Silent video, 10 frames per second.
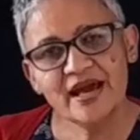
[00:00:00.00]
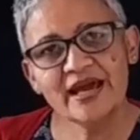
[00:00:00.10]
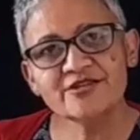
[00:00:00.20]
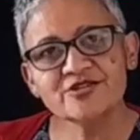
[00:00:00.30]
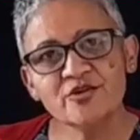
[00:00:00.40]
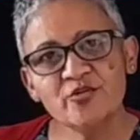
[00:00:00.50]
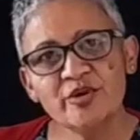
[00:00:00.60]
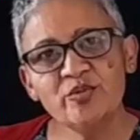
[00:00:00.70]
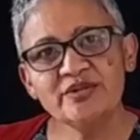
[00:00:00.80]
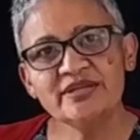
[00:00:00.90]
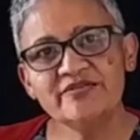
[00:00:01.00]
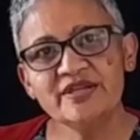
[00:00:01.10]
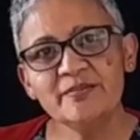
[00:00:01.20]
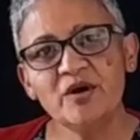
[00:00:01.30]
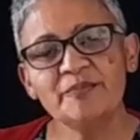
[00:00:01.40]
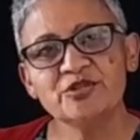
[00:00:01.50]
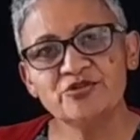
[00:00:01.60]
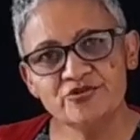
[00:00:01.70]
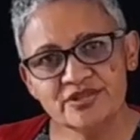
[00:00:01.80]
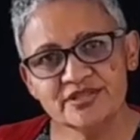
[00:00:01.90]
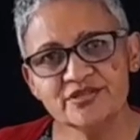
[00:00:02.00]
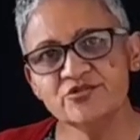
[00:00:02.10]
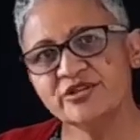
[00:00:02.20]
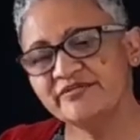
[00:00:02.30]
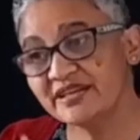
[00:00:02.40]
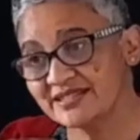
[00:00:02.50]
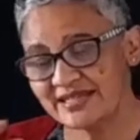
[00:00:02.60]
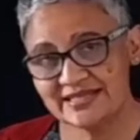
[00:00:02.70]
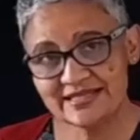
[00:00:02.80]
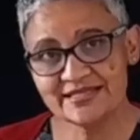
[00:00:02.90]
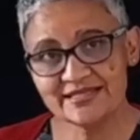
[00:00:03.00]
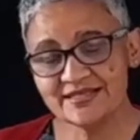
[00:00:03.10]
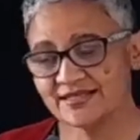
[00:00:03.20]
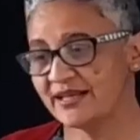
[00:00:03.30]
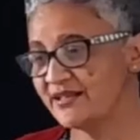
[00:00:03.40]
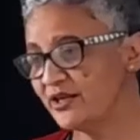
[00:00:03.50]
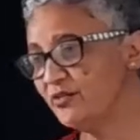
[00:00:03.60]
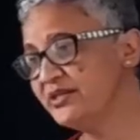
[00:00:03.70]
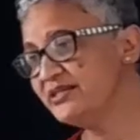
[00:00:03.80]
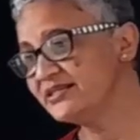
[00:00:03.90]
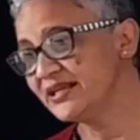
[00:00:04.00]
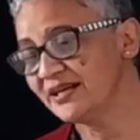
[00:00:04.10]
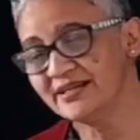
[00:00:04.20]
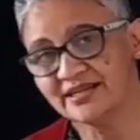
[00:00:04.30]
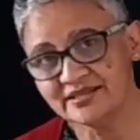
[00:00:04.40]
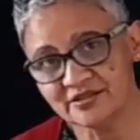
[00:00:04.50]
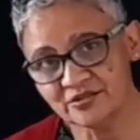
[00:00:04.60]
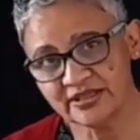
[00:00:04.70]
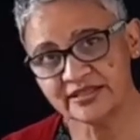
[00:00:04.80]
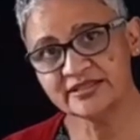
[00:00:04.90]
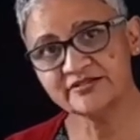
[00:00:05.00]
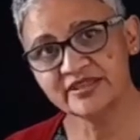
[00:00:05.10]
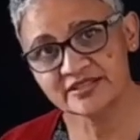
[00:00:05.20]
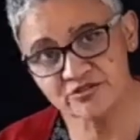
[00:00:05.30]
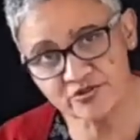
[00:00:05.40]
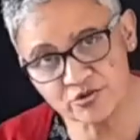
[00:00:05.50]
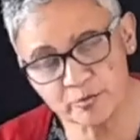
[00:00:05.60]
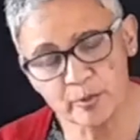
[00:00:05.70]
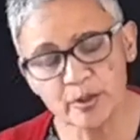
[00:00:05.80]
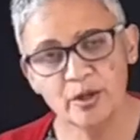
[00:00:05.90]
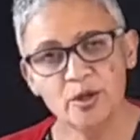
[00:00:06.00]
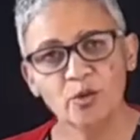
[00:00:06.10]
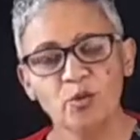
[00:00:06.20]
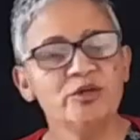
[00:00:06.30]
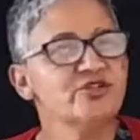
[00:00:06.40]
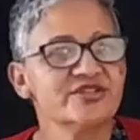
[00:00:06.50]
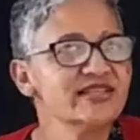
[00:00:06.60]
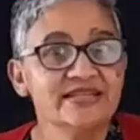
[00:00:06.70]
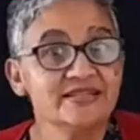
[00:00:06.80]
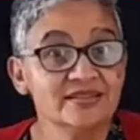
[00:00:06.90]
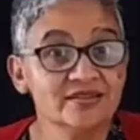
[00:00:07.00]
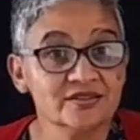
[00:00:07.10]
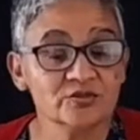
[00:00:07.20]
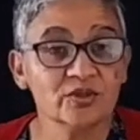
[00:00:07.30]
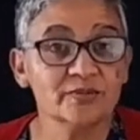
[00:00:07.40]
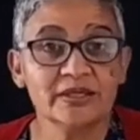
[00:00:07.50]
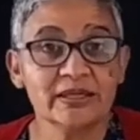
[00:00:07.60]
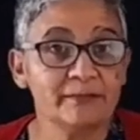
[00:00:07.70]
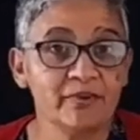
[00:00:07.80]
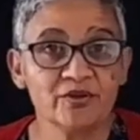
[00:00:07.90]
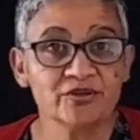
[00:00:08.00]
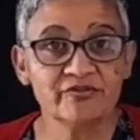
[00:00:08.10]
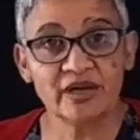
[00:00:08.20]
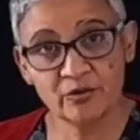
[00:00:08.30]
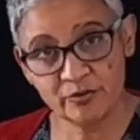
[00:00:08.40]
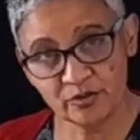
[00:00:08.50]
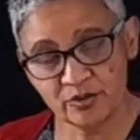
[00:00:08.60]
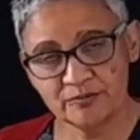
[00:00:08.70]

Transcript: And so we will give them opportunity to give us sentences, and then we decide as a collective, as a group, which sentence will become part of our book.